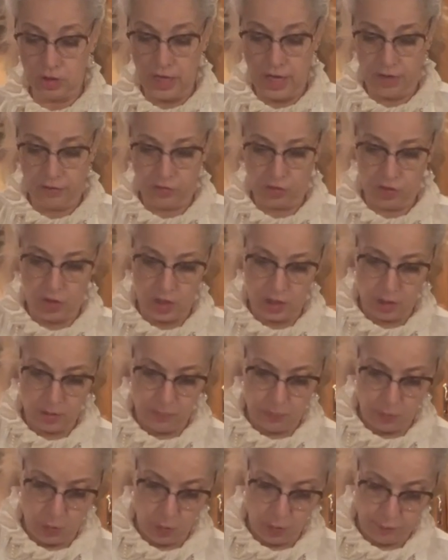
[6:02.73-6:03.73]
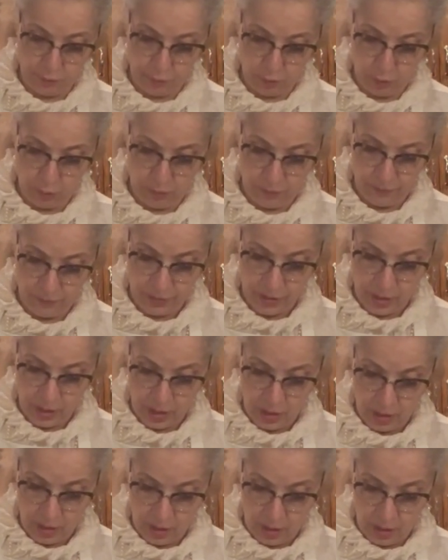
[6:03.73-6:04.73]
how thick and beautiful
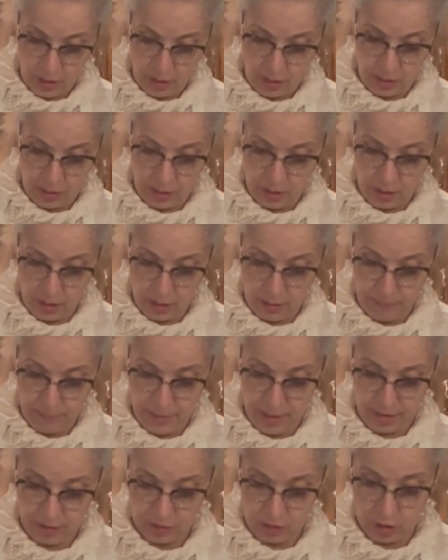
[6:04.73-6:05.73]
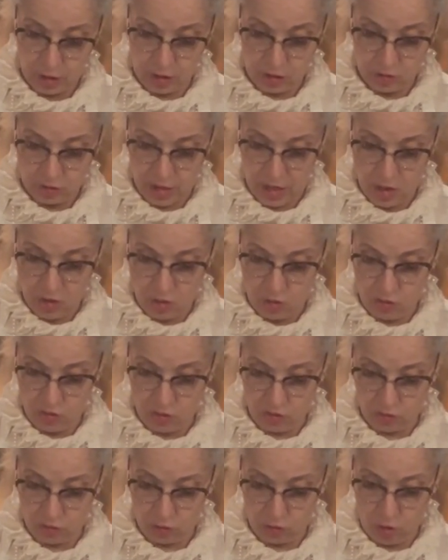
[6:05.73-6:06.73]
the mix is, and you
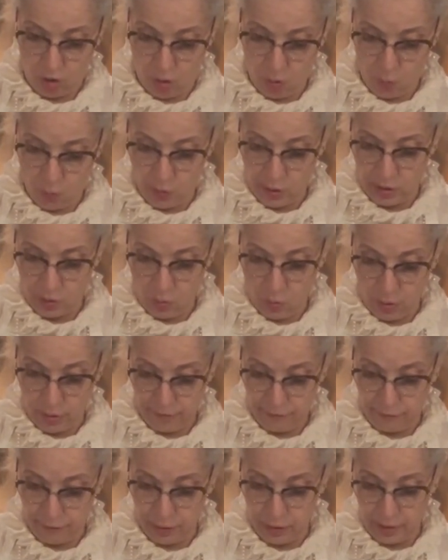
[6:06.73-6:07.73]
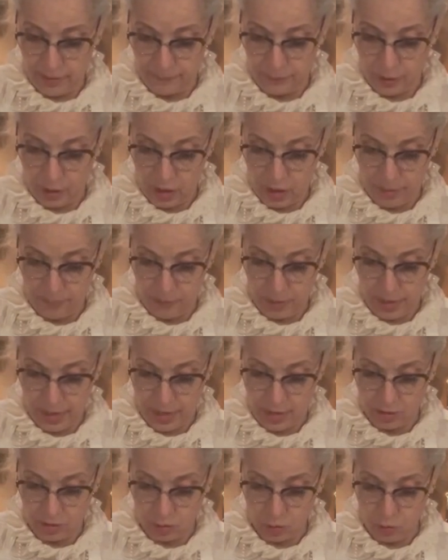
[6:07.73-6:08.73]
just don't really want to fill up the
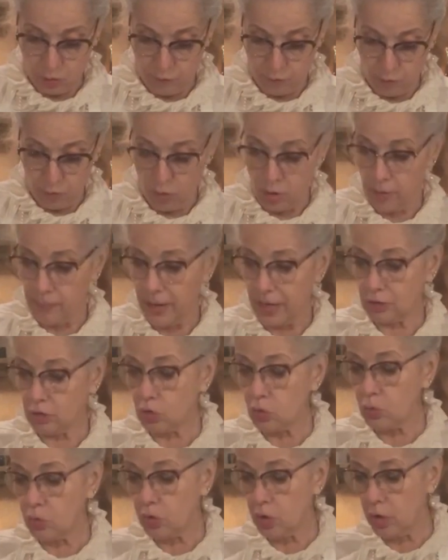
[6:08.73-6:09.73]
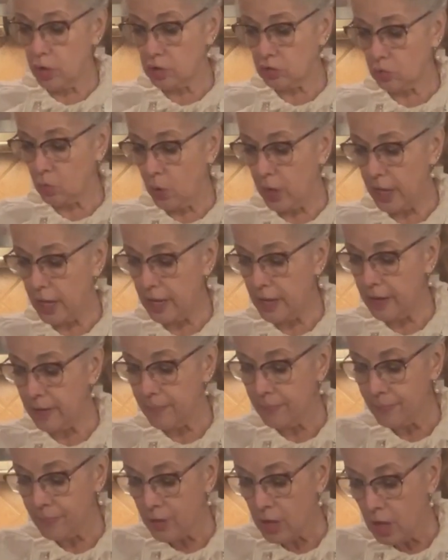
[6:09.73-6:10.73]
cupcake too full, about 2/3 way.
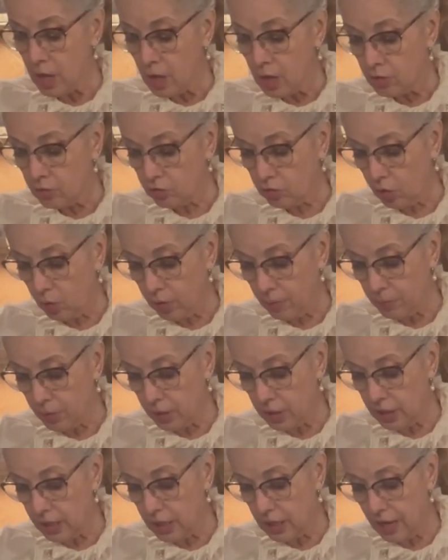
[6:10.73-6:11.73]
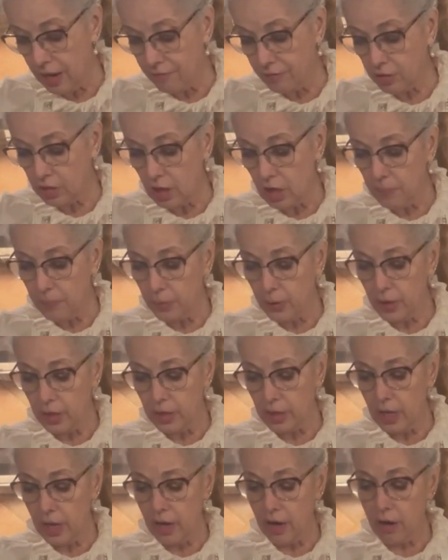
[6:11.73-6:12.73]
So I'm going to get everything put
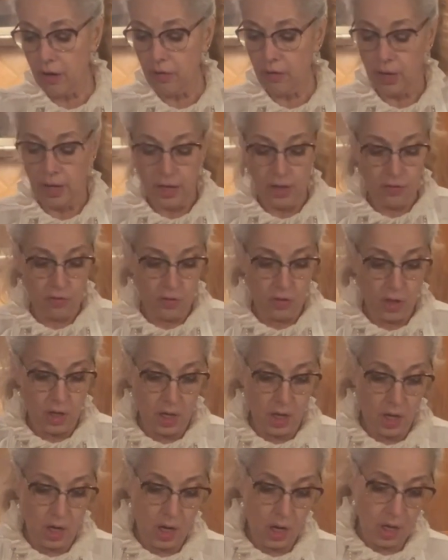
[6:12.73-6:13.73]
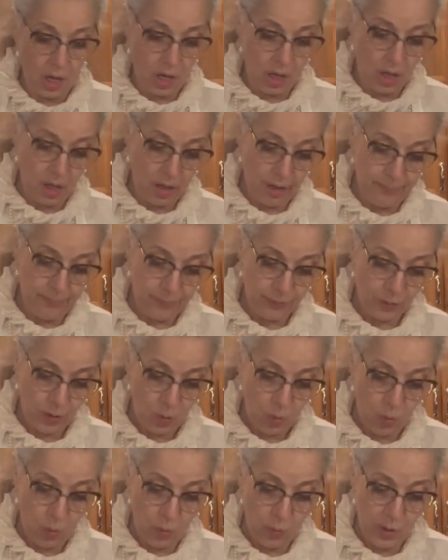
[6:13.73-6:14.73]
in there, and then
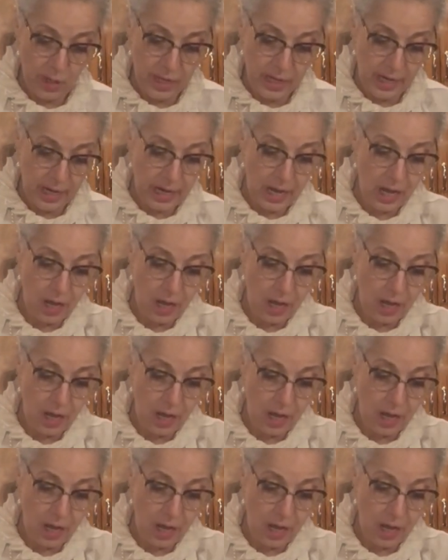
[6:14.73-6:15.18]
when I get